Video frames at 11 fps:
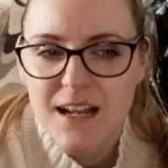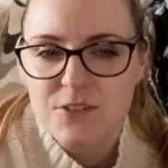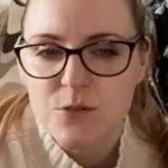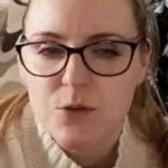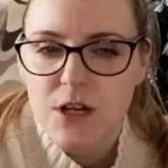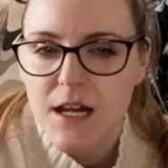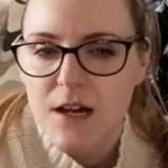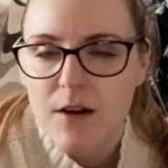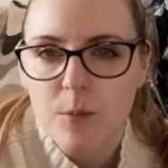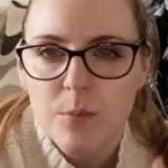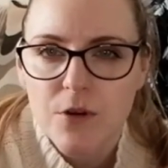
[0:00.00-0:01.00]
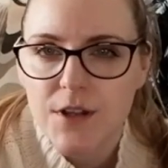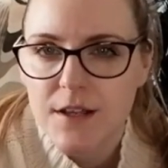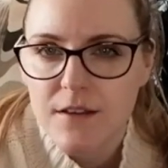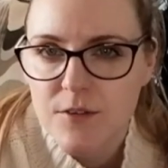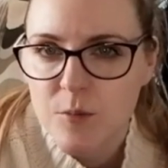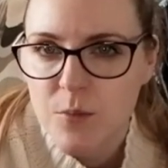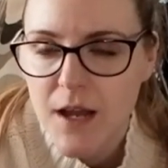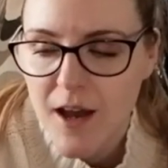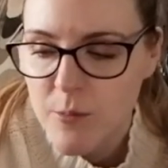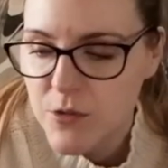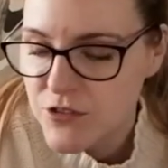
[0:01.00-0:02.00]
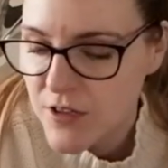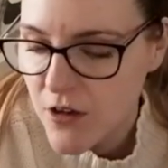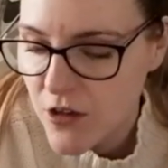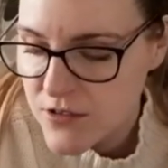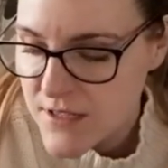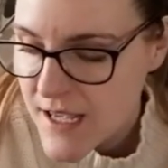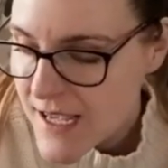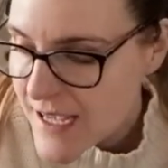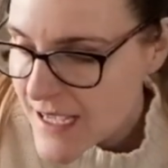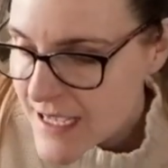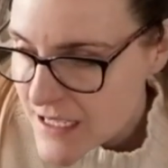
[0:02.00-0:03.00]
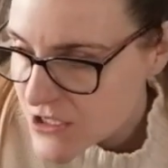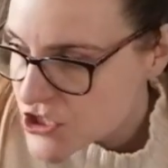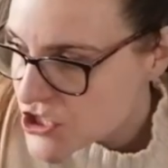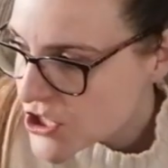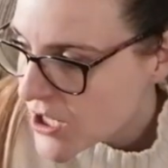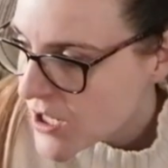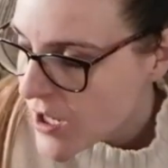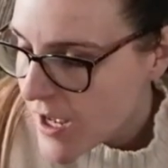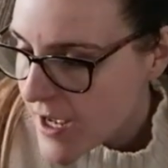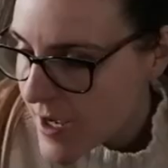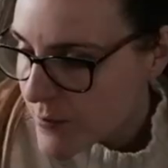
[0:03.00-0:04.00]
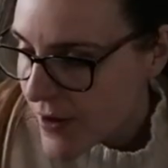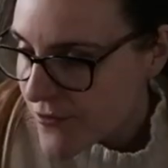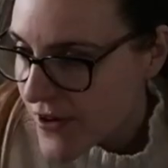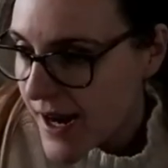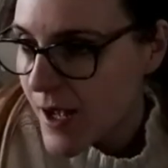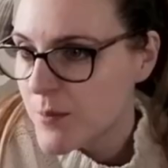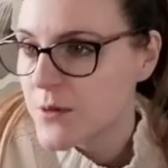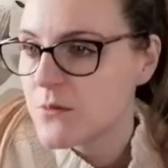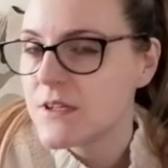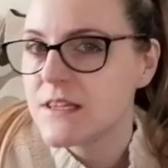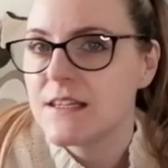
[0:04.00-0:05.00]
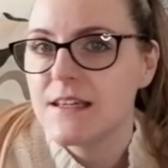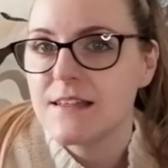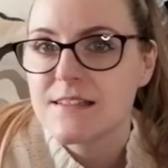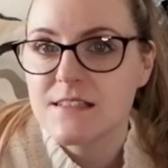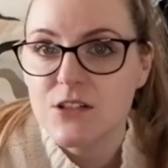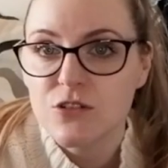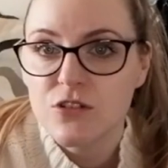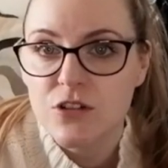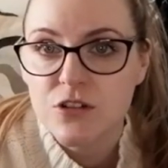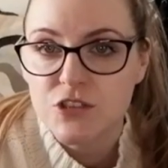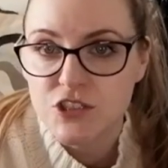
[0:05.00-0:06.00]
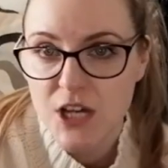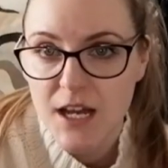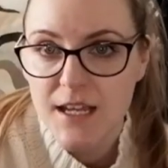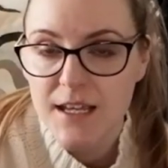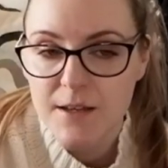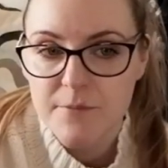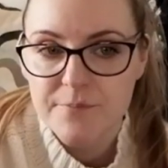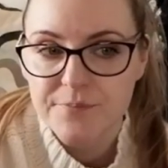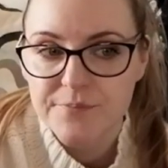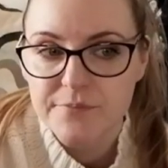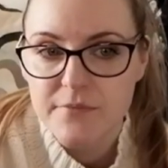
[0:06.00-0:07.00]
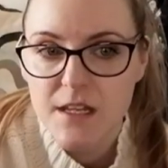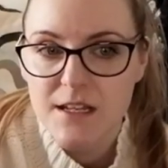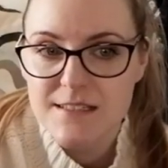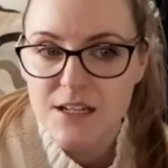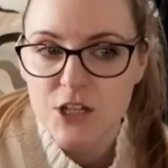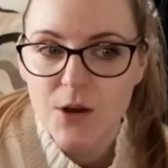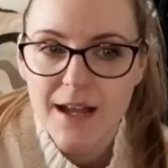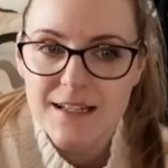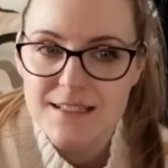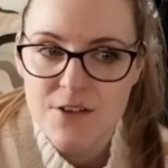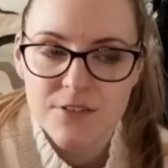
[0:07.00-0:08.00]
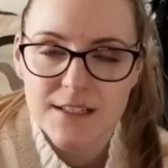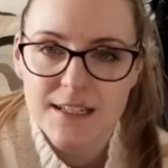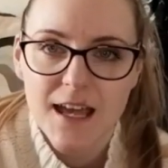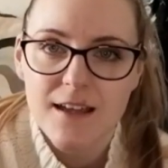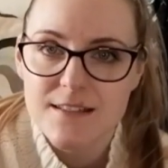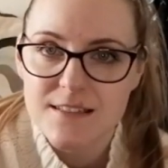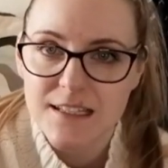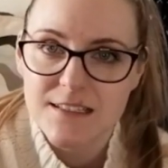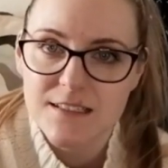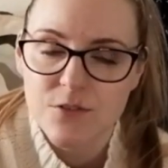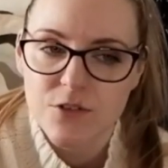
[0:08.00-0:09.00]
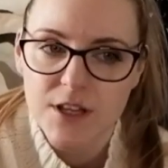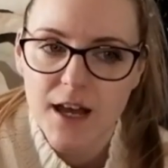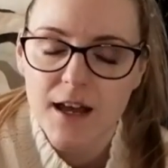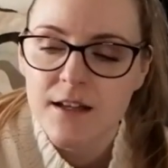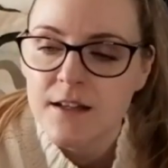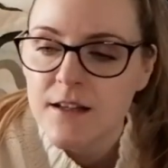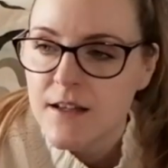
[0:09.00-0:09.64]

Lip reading: I'll have to work out. I'll put it here somewhere how much it costs each. But I'm happy with the silk jacket because I know I can definitely get 60 for that.